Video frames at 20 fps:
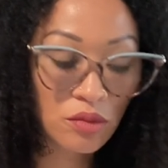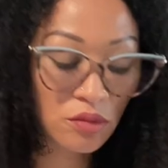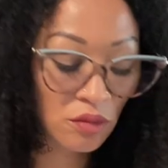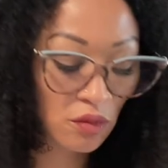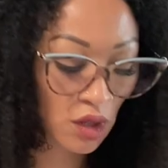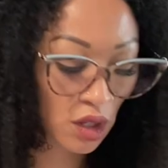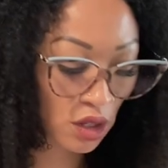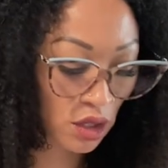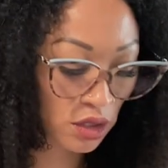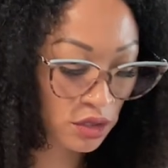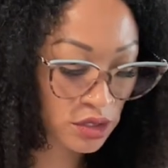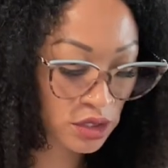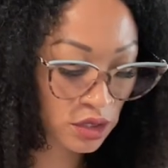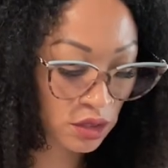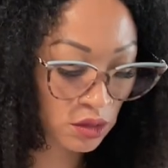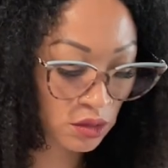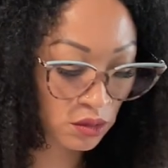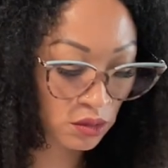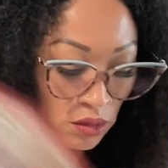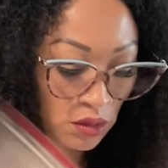Okay,
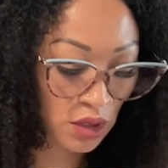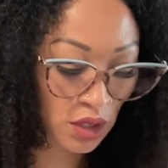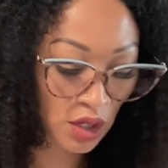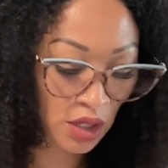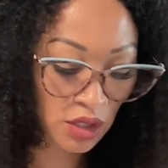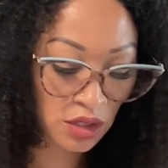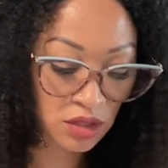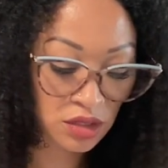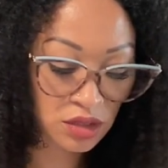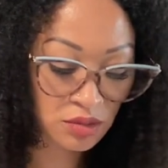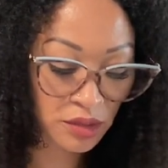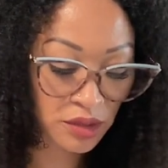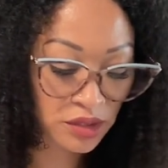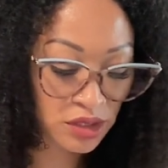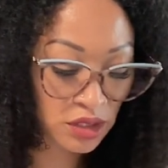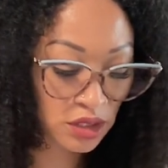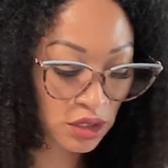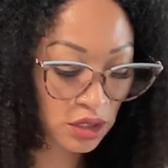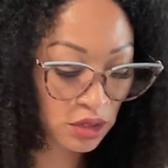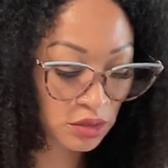so this
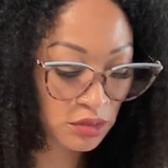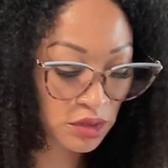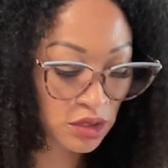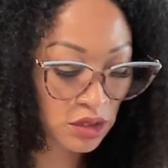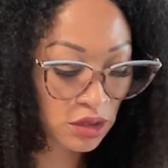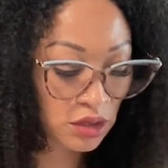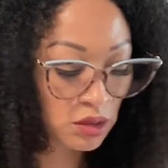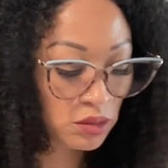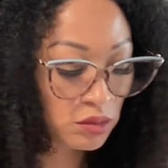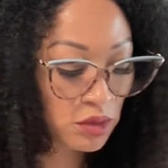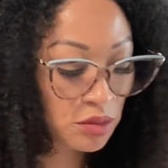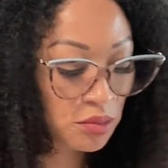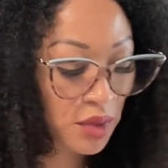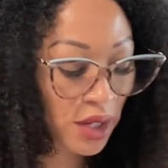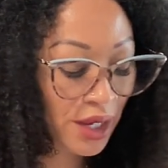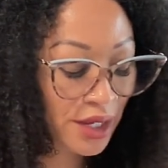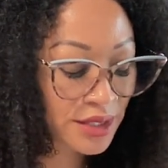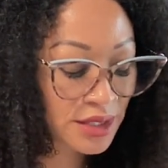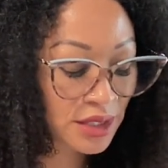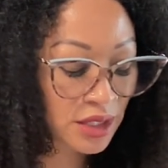person could be dealing with
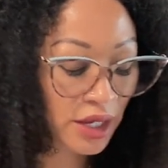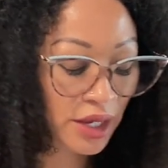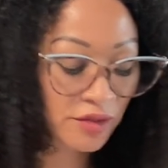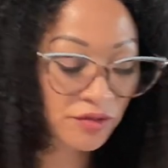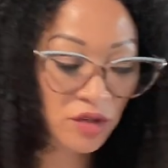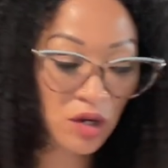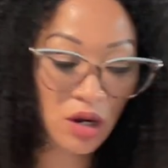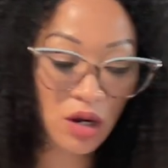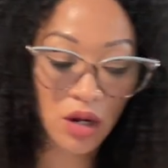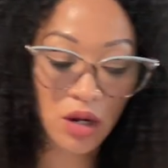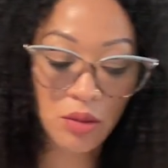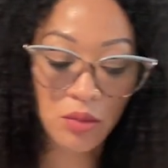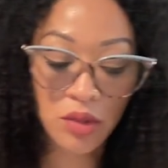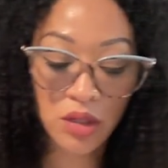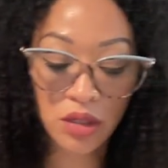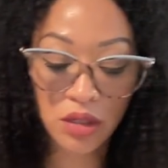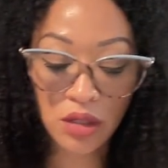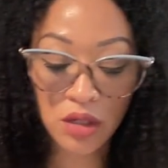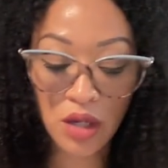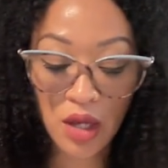past life
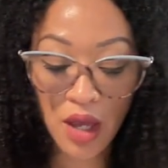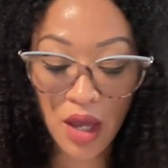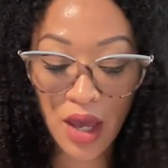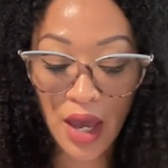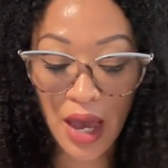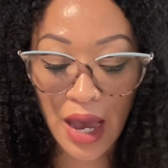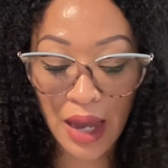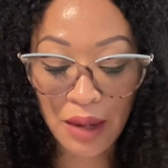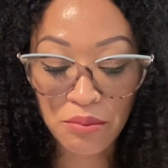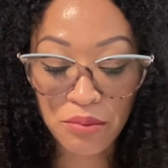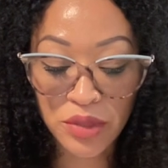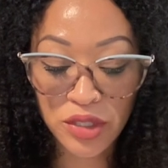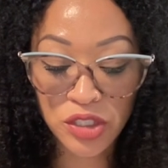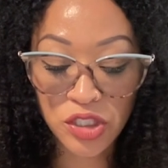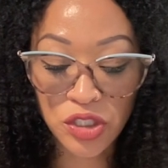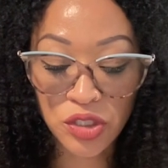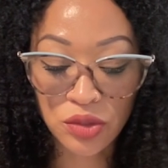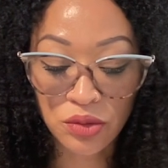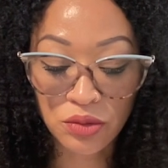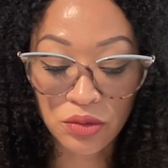karma. I miss
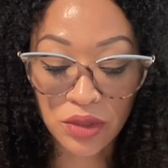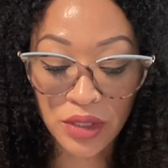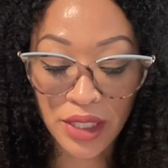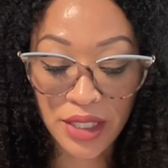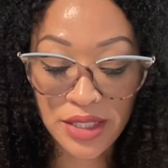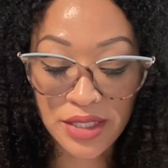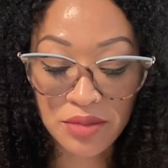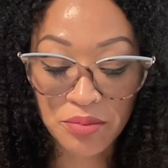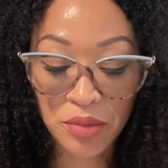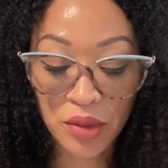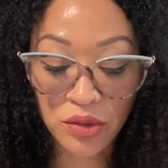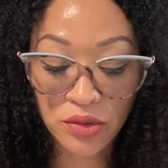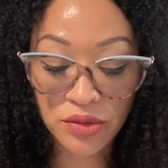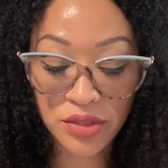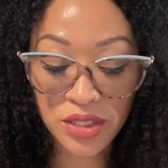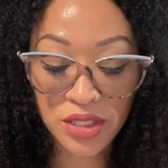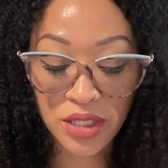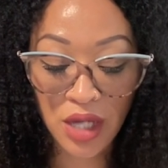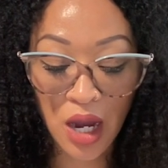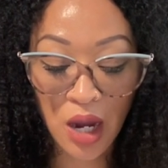you. Let's both
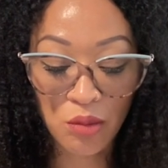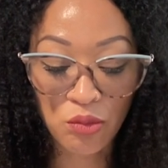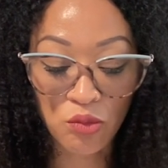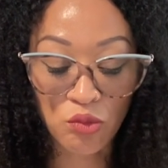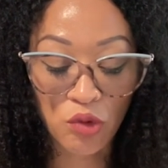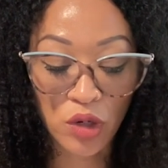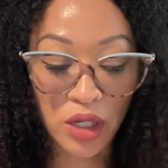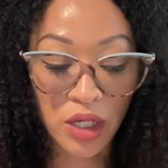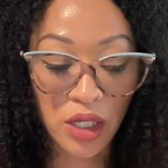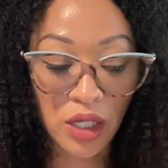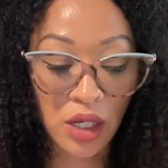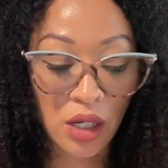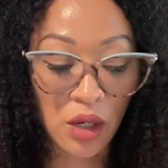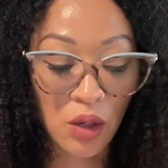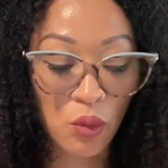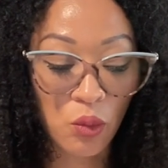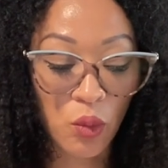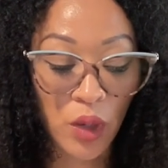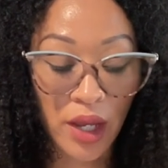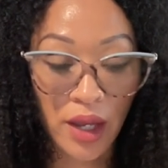stop running
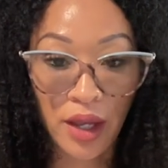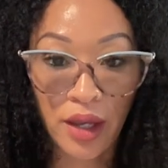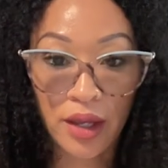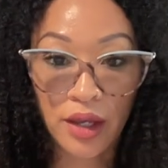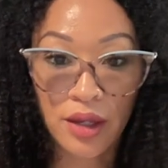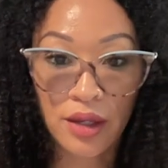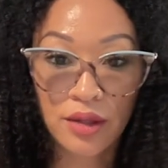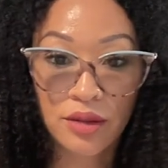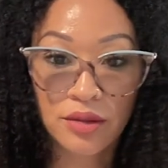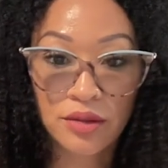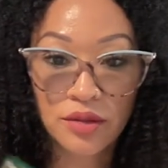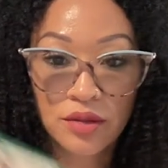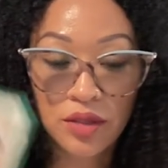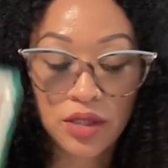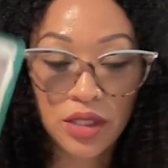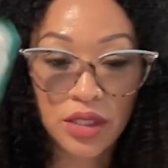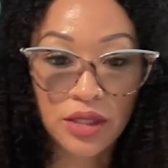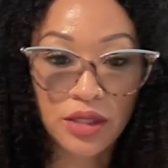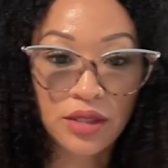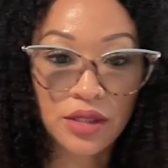away.
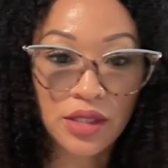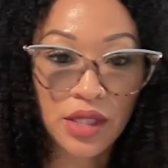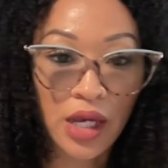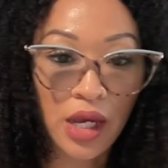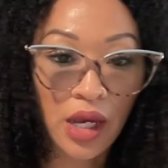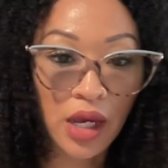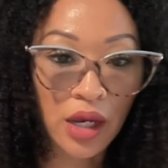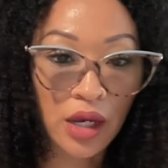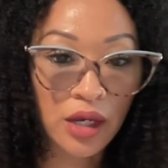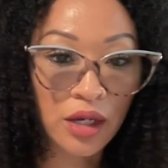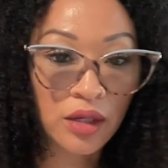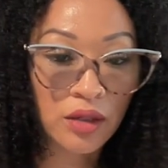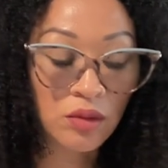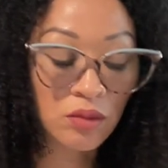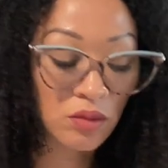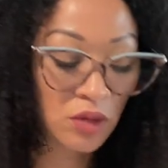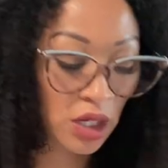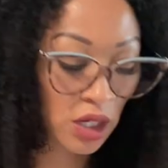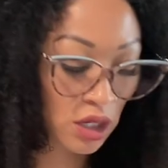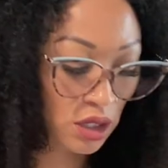Look at that.
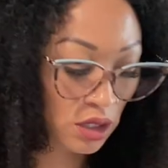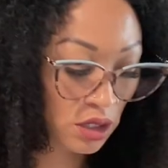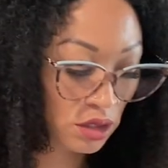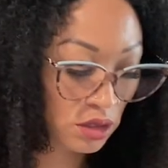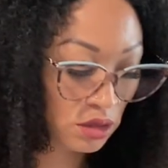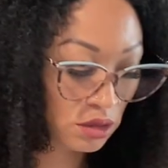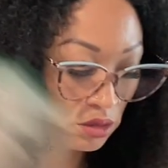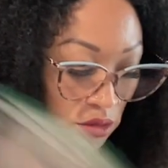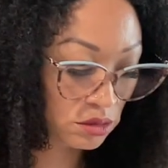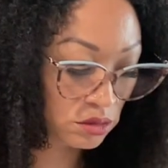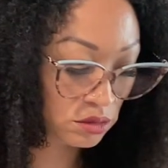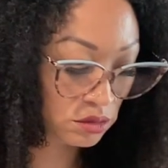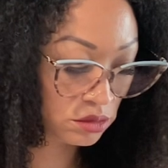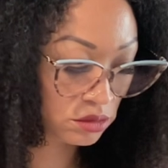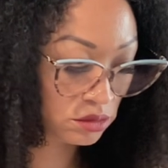Wow.